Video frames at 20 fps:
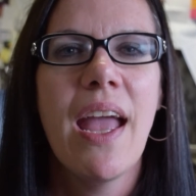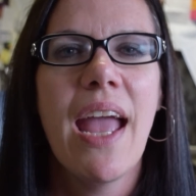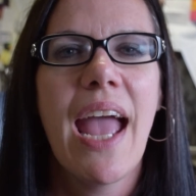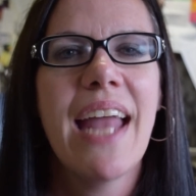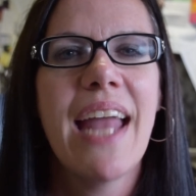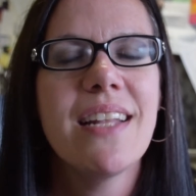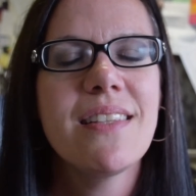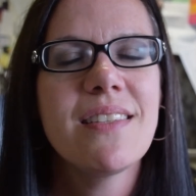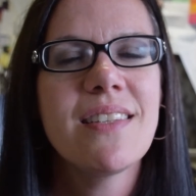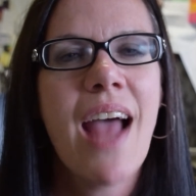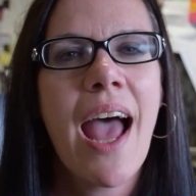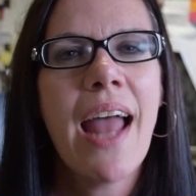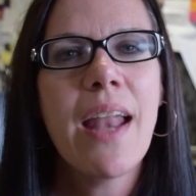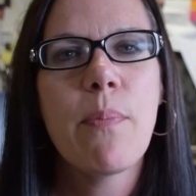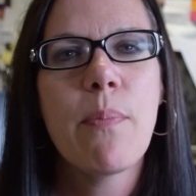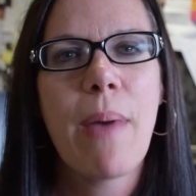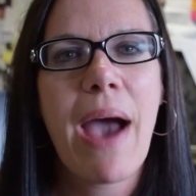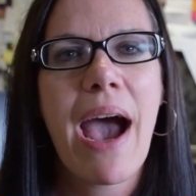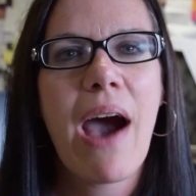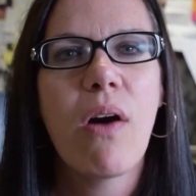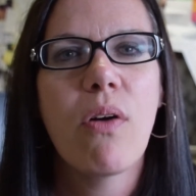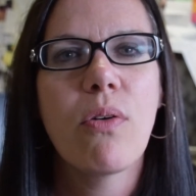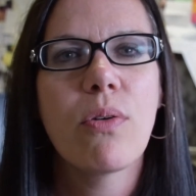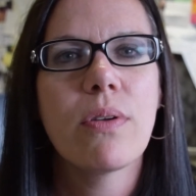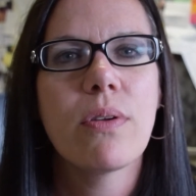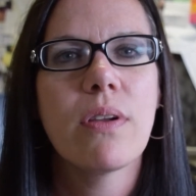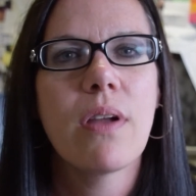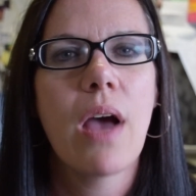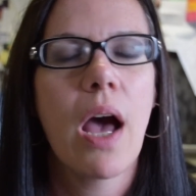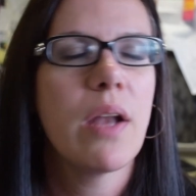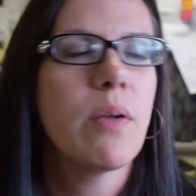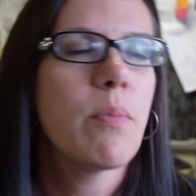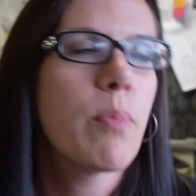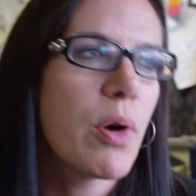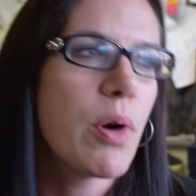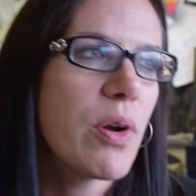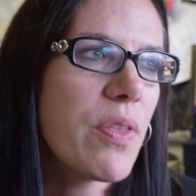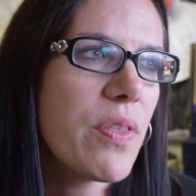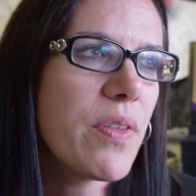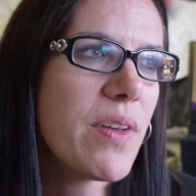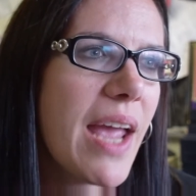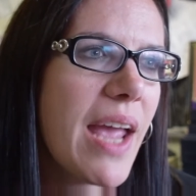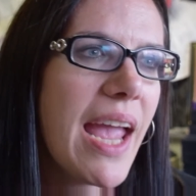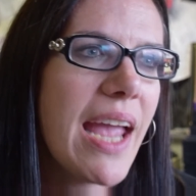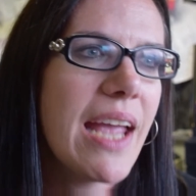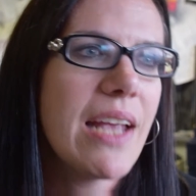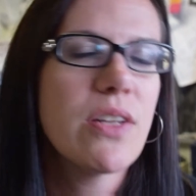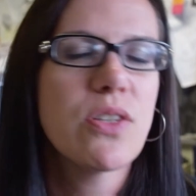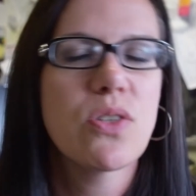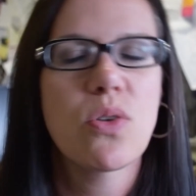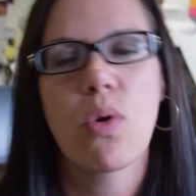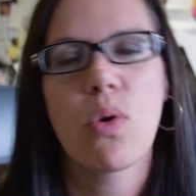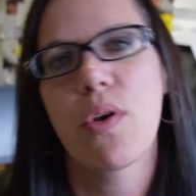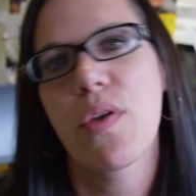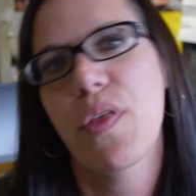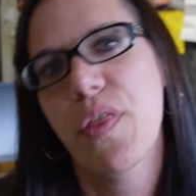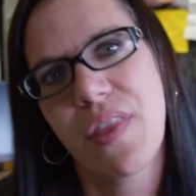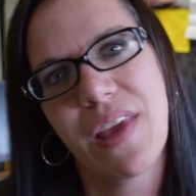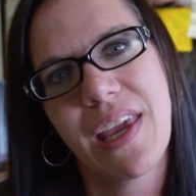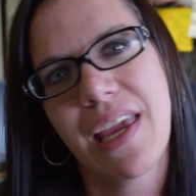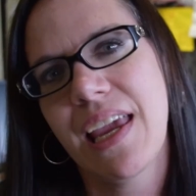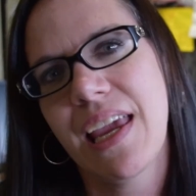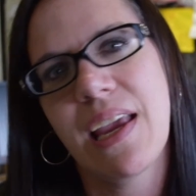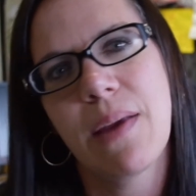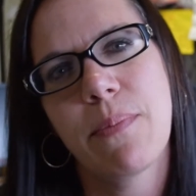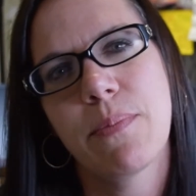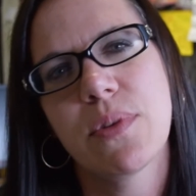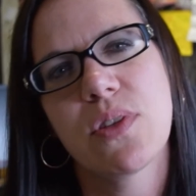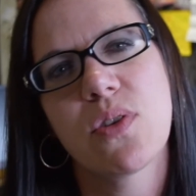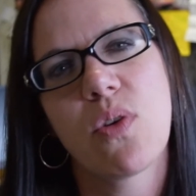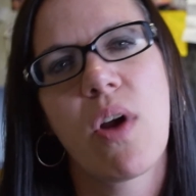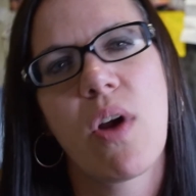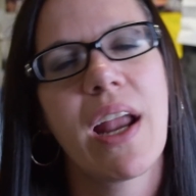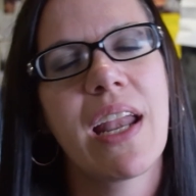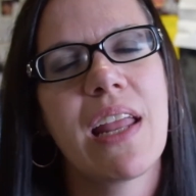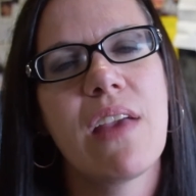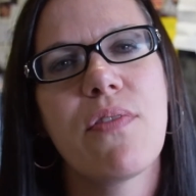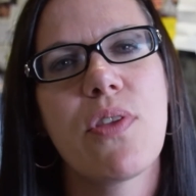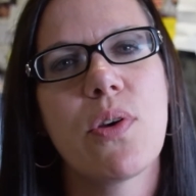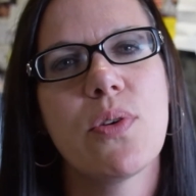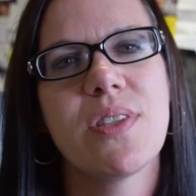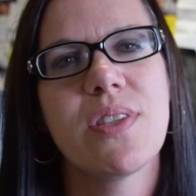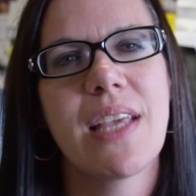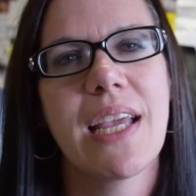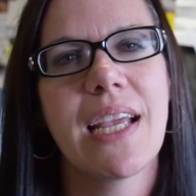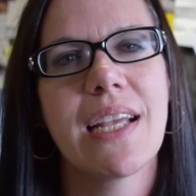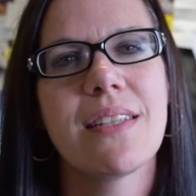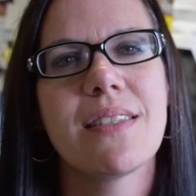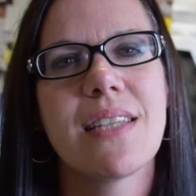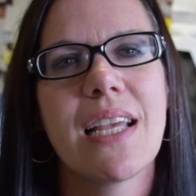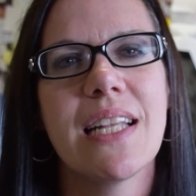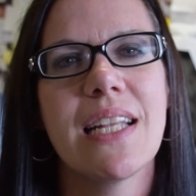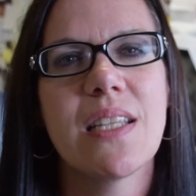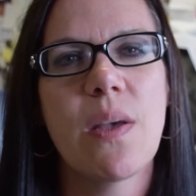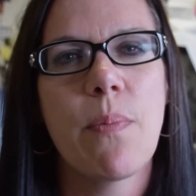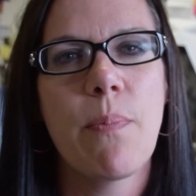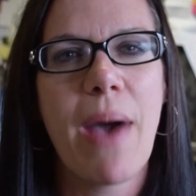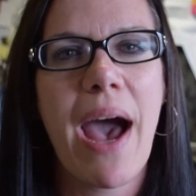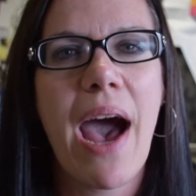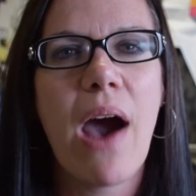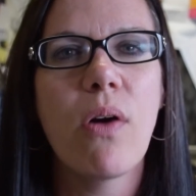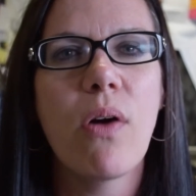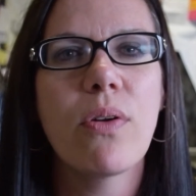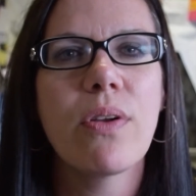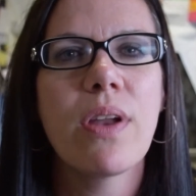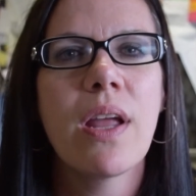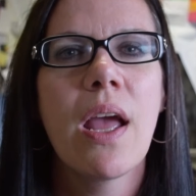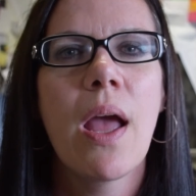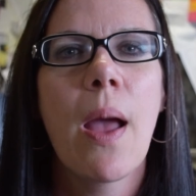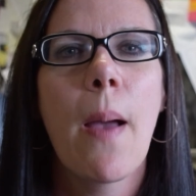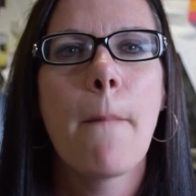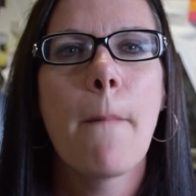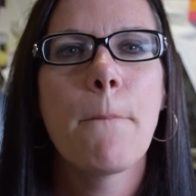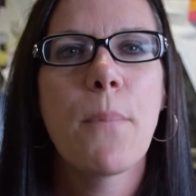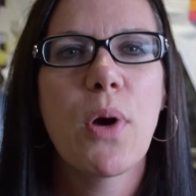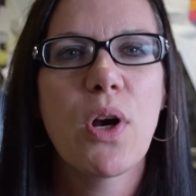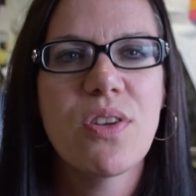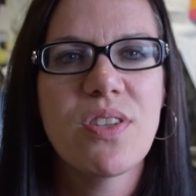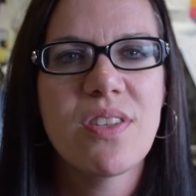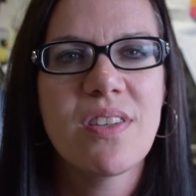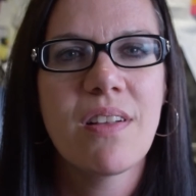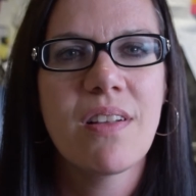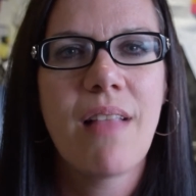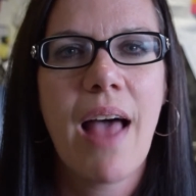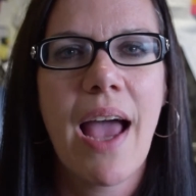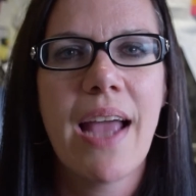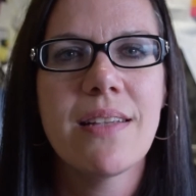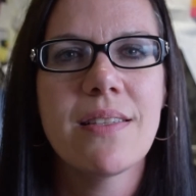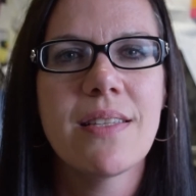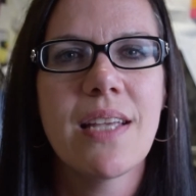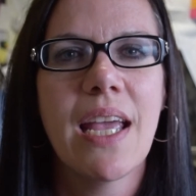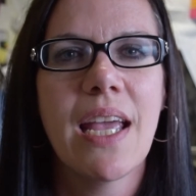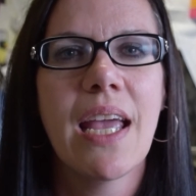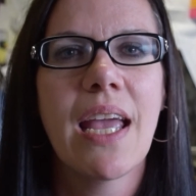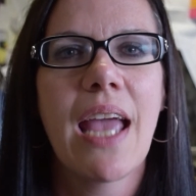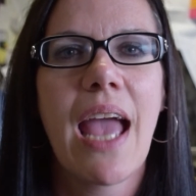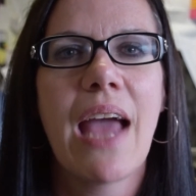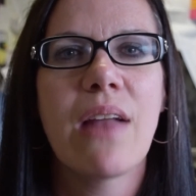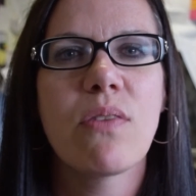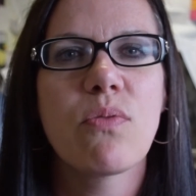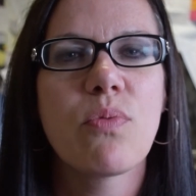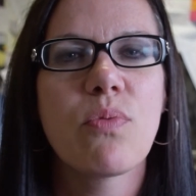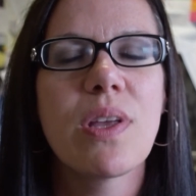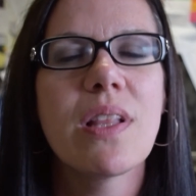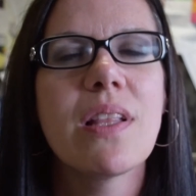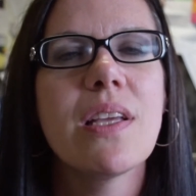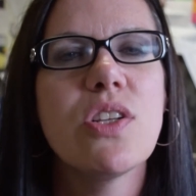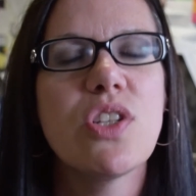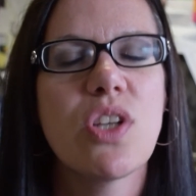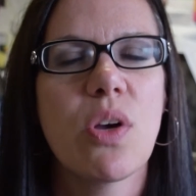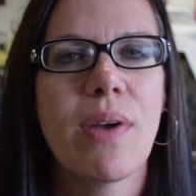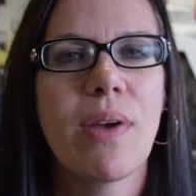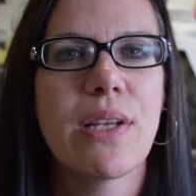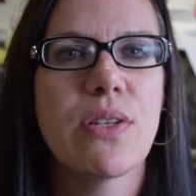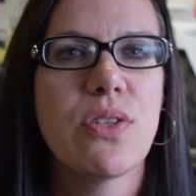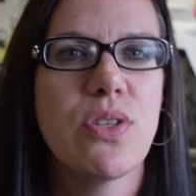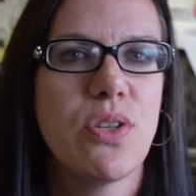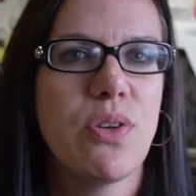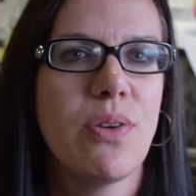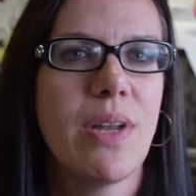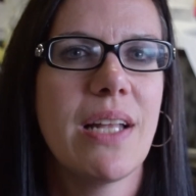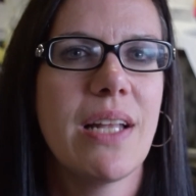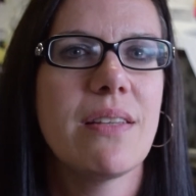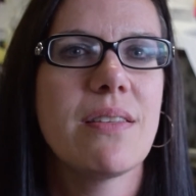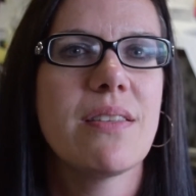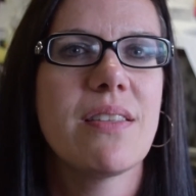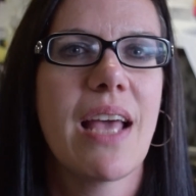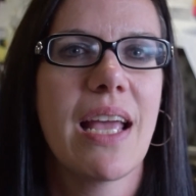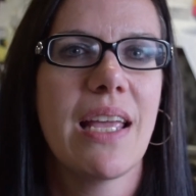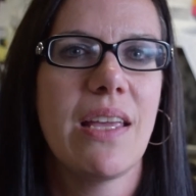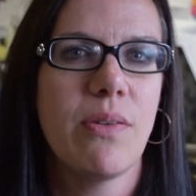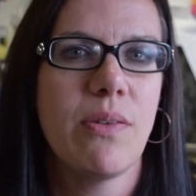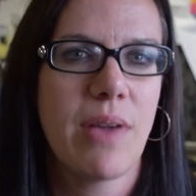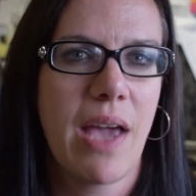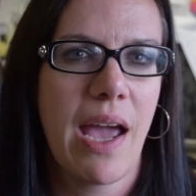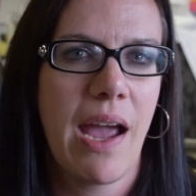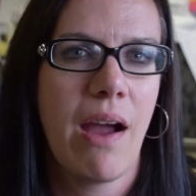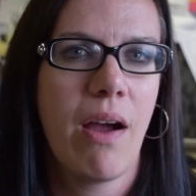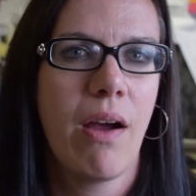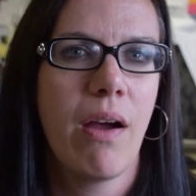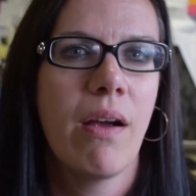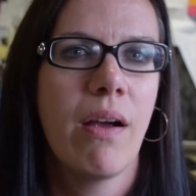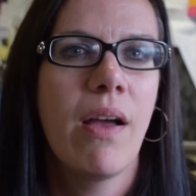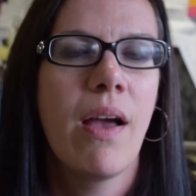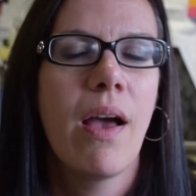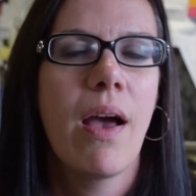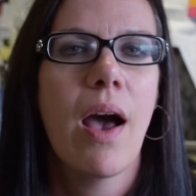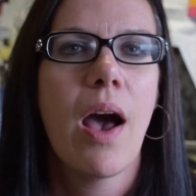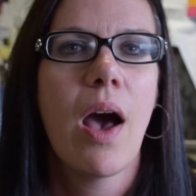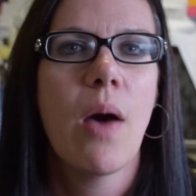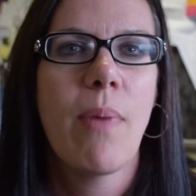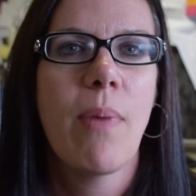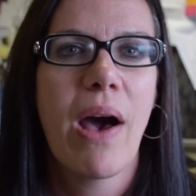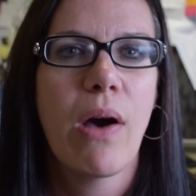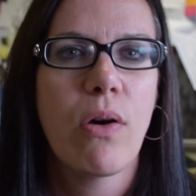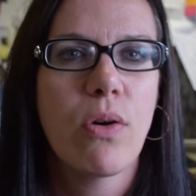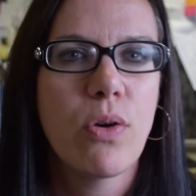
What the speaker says: And it's not about unbirthdays or themes or any of those things. It's about personalizing and really showing students that you care about